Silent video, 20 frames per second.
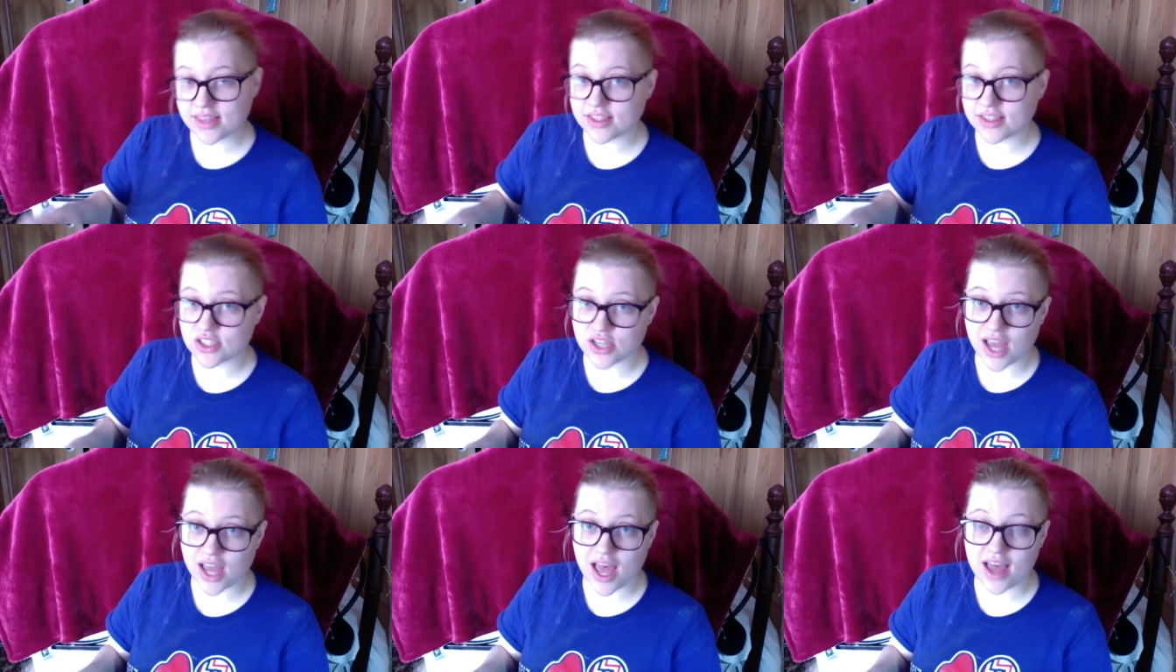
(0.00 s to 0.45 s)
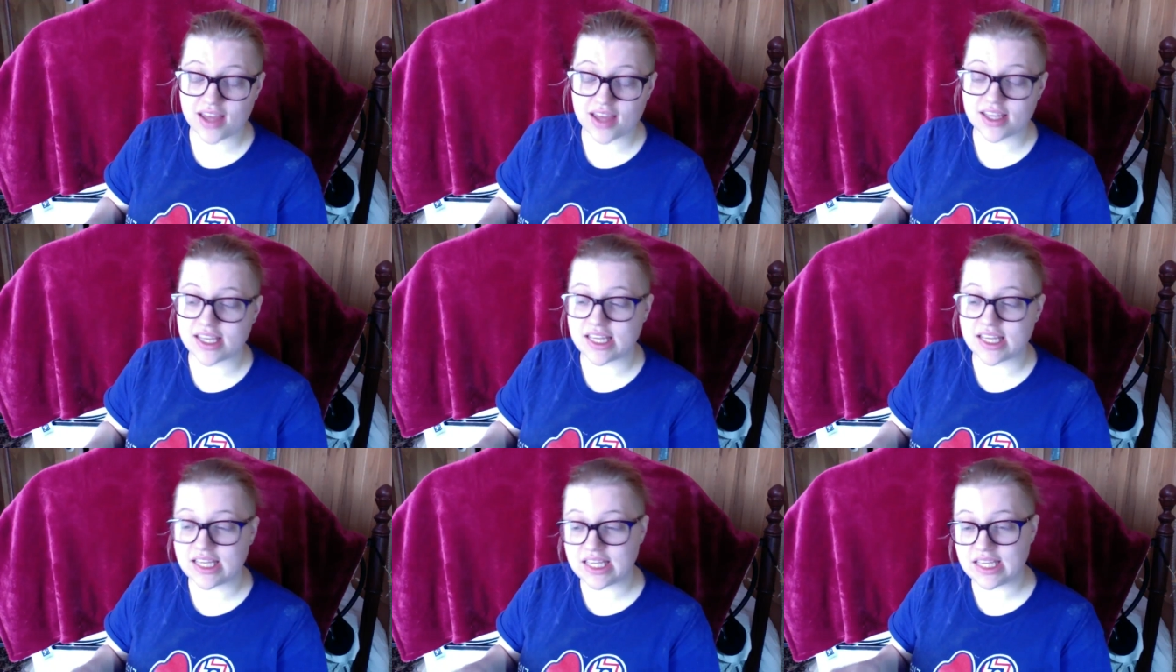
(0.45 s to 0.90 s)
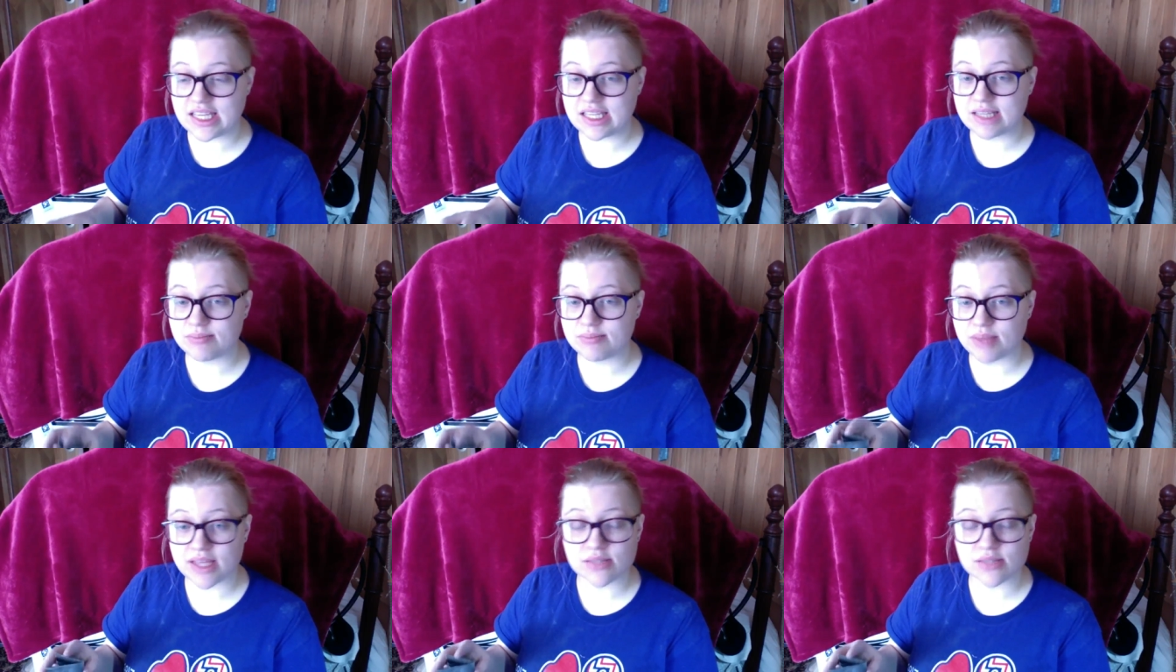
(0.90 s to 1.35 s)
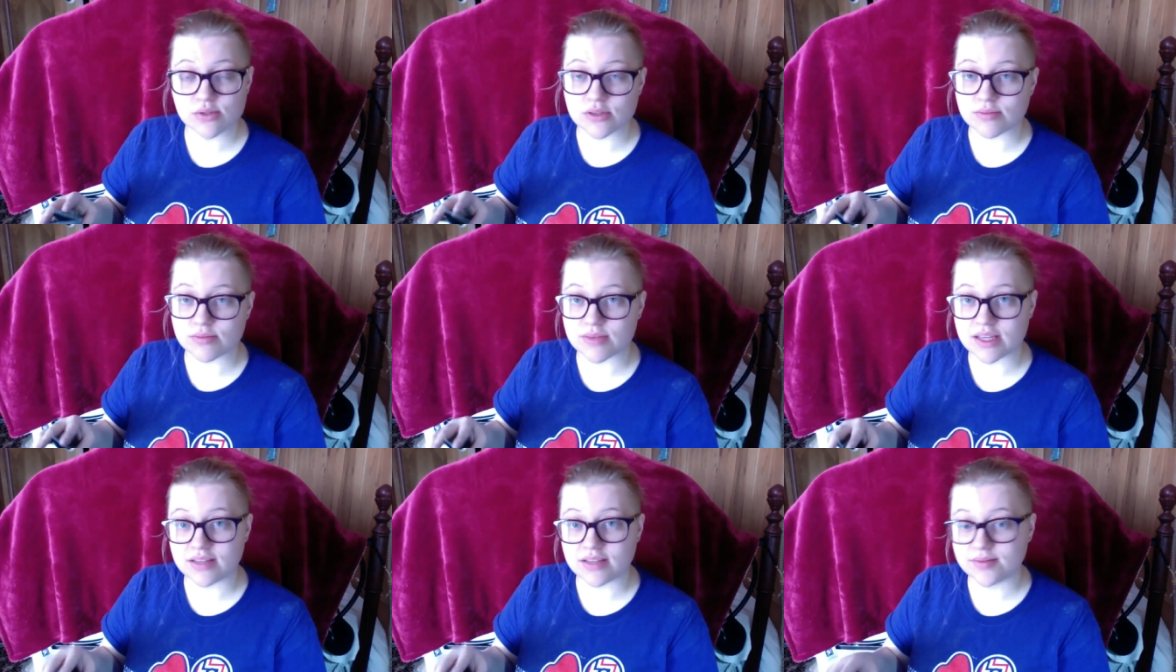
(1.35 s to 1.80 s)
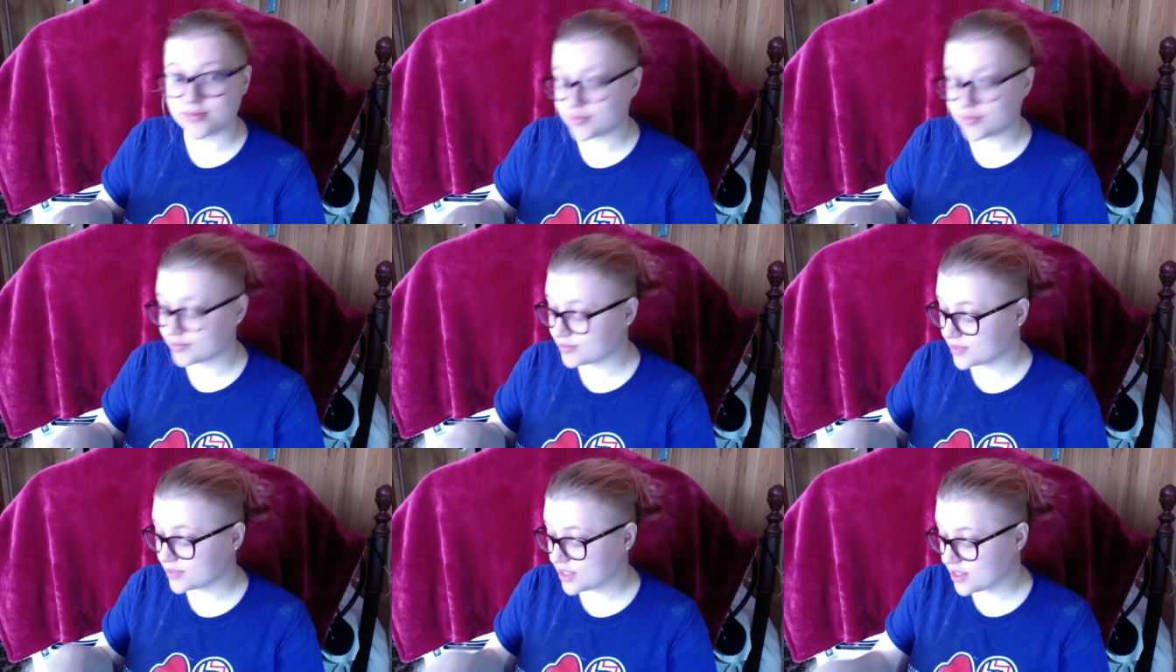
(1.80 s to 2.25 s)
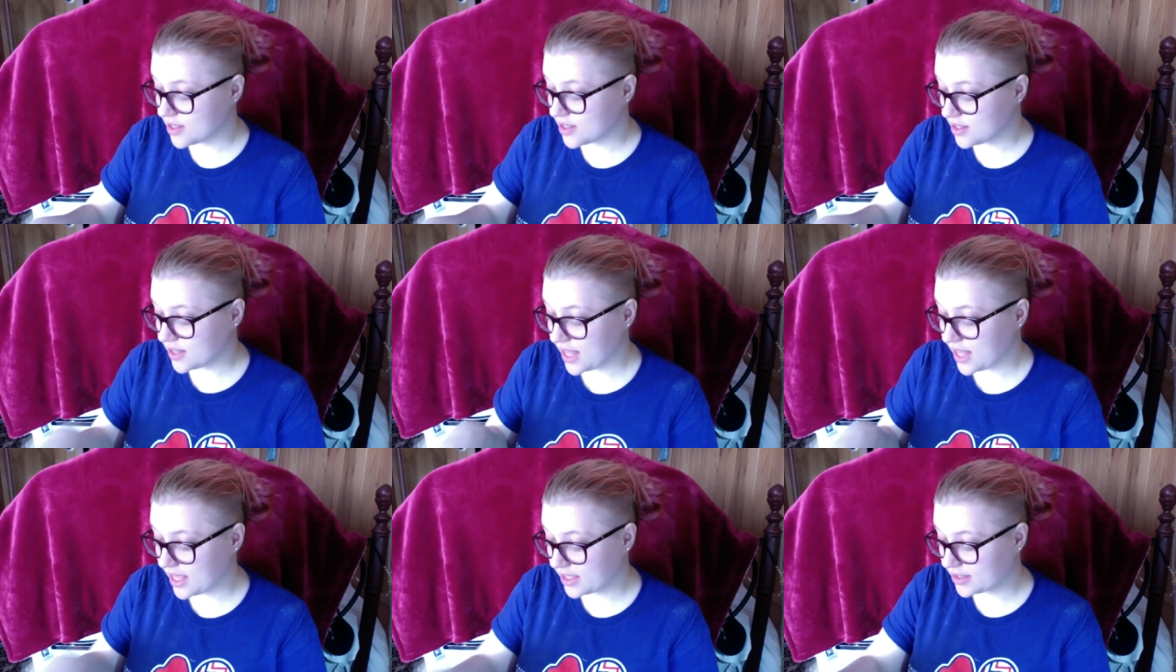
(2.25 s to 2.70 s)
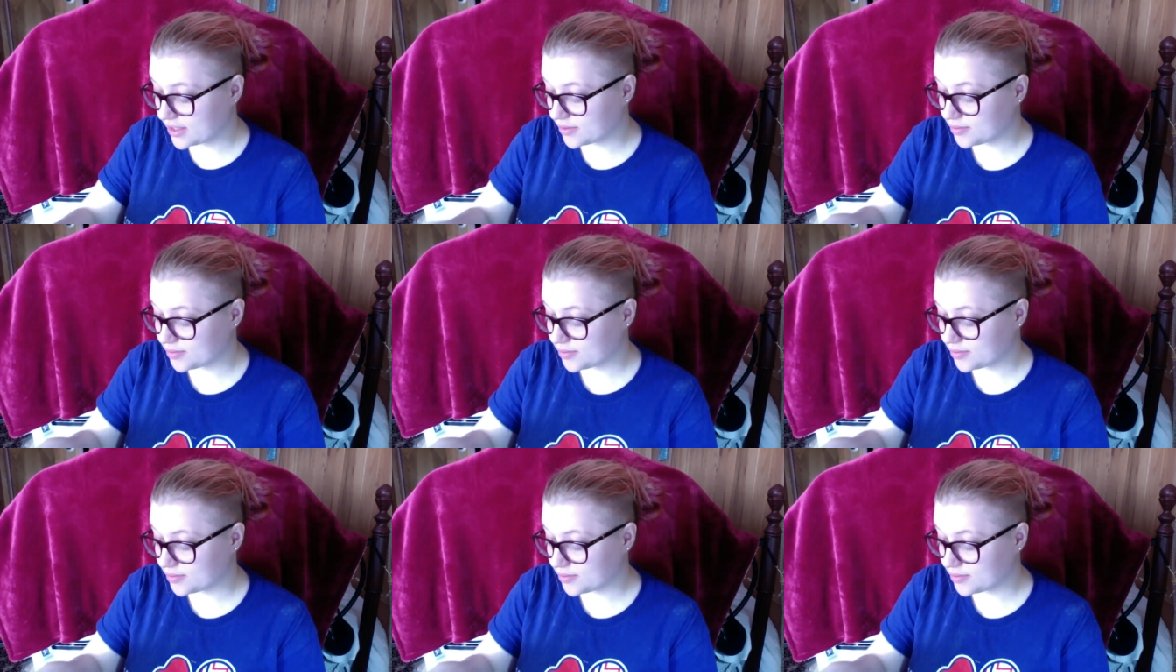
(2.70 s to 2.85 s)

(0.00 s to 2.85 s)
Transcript: in the chat, he plays with me. Like,